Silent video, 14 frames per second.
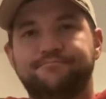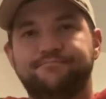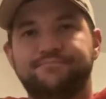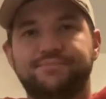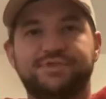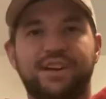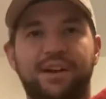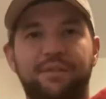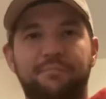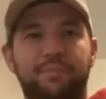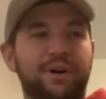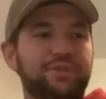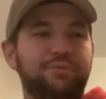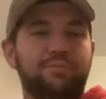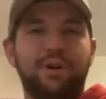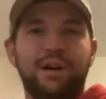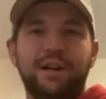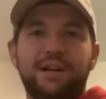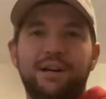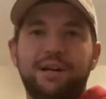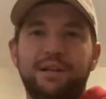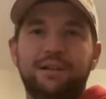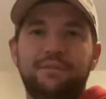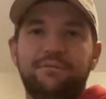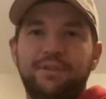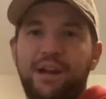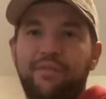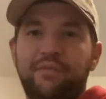It's got a muzzle brake on it,
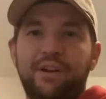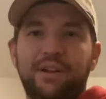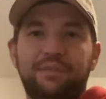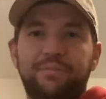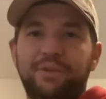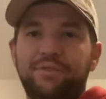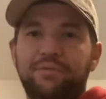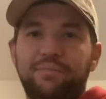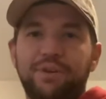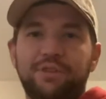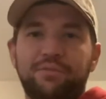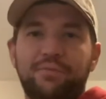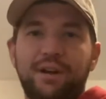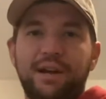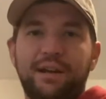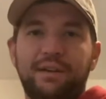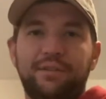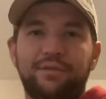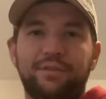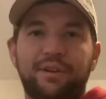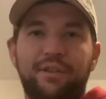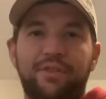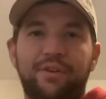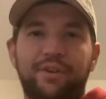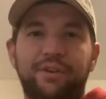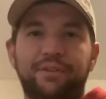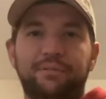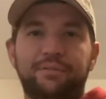not even an expensive muzzle brake. I think it's like a
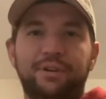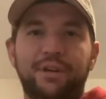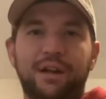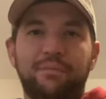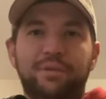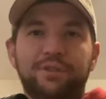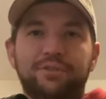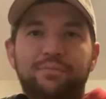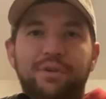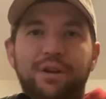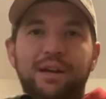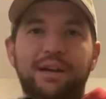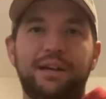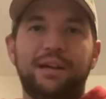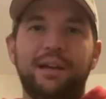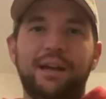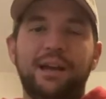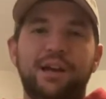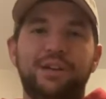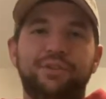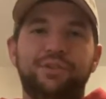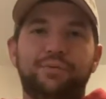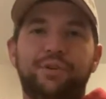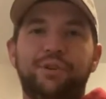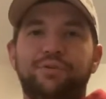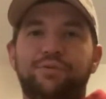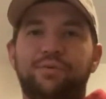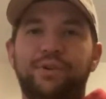$30-something muzzle brake to
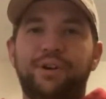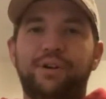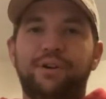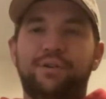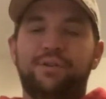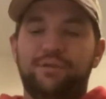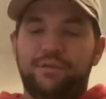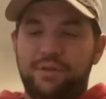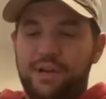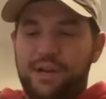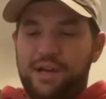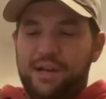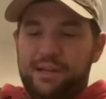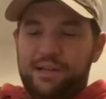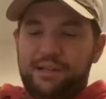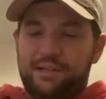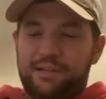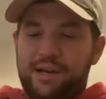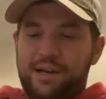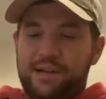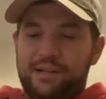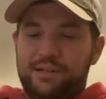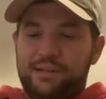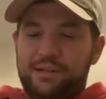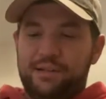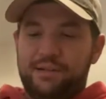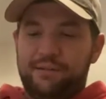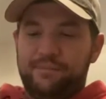reduce recoil. It's got
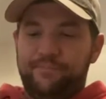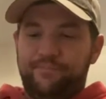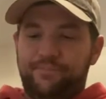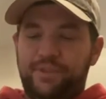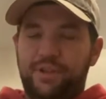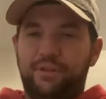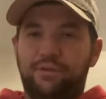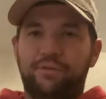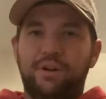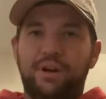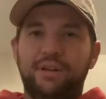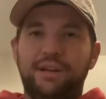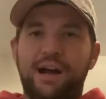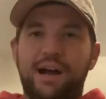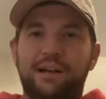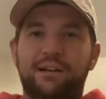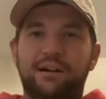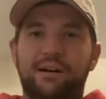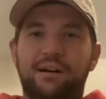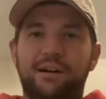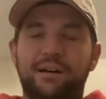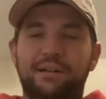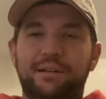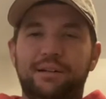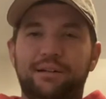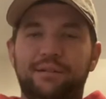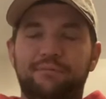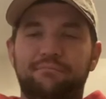a Nikon,
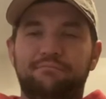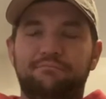I'm